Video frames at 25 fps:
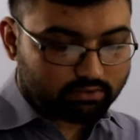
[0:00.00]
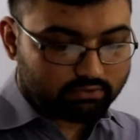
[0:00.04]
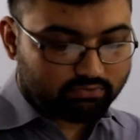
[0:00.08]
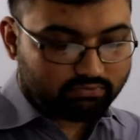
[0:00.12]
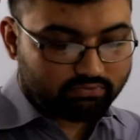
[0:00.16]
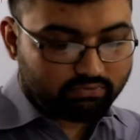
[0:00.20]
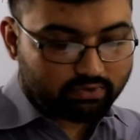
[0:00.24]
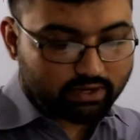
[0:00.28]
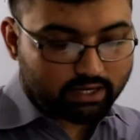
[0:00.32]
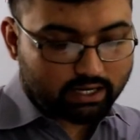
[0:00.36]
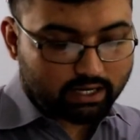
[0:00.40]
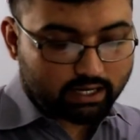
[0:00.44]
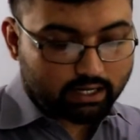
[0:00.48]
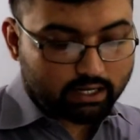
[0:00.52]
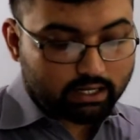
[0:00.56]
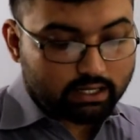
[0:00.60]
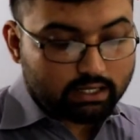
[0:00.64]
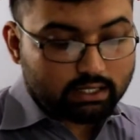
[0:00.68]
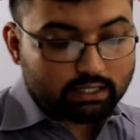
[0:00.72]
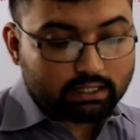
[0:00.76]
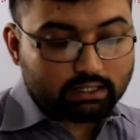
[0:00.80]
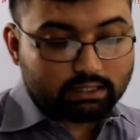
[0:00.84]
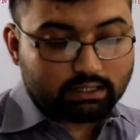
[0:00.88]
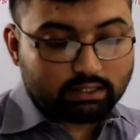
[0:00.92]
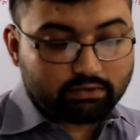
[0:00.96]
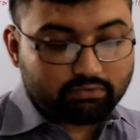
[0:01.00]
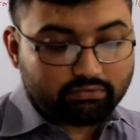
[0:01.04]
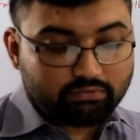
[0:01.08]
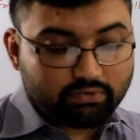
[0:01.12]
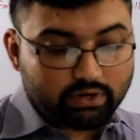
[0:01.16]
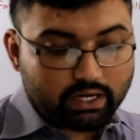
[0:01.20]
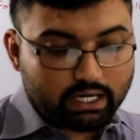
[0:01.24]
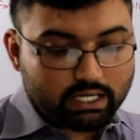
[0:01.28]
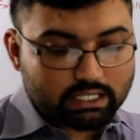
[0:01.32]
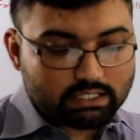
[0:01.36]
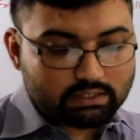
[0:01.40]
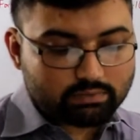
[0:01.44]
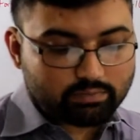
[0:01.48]
the
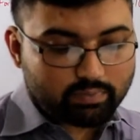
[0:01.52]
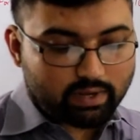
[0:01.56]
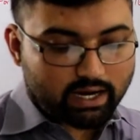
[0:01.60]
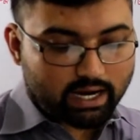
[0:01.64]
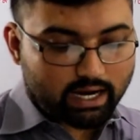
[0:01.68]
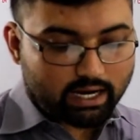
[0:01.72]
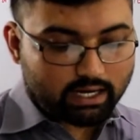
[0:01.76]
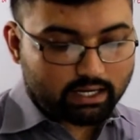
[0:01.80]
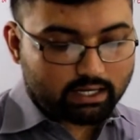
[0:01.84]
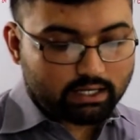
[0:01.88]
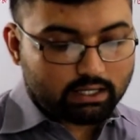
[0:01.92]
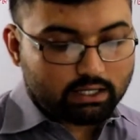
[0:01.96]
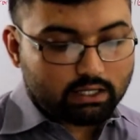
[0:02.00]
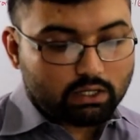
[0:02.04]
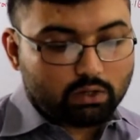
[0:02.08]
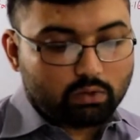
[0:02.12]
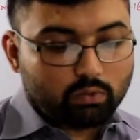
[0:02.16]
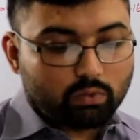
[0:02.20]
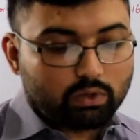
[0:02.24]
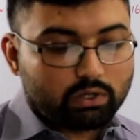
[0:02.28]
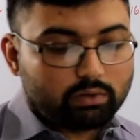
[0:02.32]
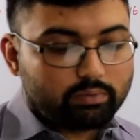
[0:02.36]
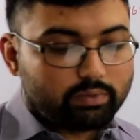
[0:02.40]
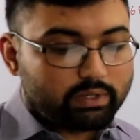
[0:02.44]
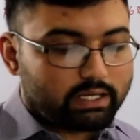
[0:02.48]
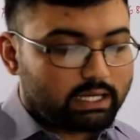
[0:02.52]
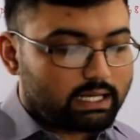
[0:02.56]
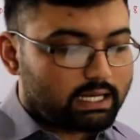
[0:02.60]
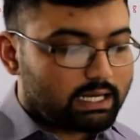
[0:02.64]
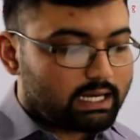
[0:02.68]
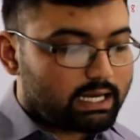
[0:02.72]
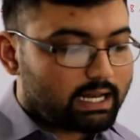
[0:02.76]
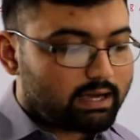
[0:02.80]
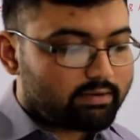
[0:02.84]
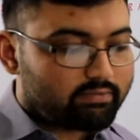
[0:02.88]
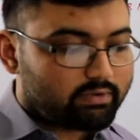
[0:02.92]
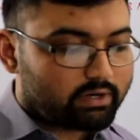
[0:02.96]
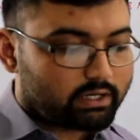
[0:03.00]
phase bank will be
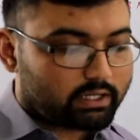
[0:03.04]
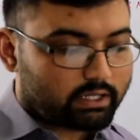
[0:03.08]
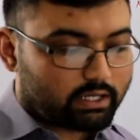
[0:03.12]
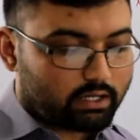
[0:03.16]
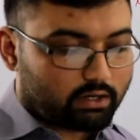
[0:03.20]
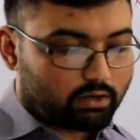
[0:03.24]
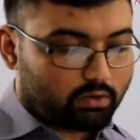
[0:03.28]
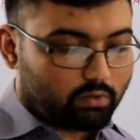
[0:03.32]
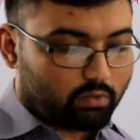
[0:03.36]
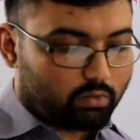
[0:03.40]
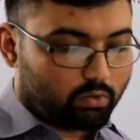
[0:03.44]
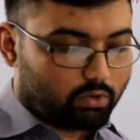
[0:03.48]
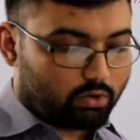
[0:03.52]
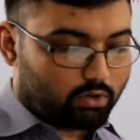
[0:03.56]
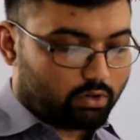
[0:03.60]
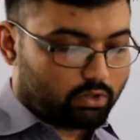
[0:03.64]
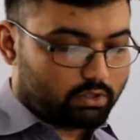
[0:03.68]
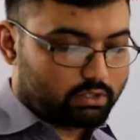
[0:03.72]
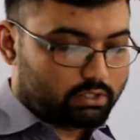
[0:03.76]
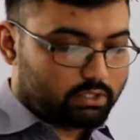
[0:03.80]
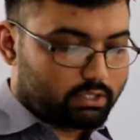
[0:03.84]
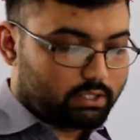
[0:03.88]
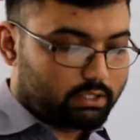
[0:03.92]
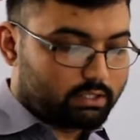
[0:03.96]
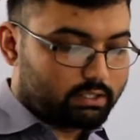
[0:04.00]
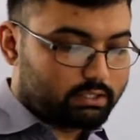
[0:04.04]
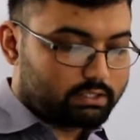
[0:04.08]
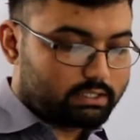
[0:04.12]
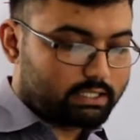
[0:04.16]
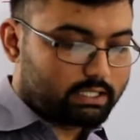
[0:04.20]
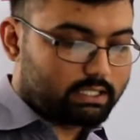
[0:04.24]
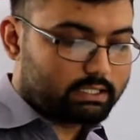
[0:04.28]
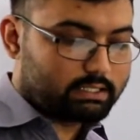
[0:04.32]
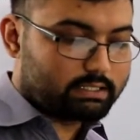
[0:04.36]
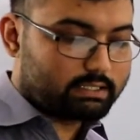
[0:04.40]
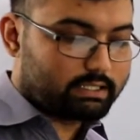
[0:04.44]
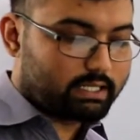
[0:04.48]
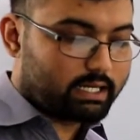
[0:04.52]
11 kilovolts
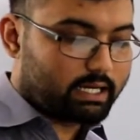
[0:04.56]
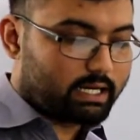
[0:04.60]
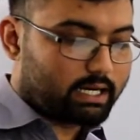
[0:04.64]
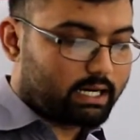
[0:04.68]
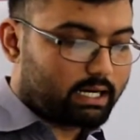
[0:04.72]
since they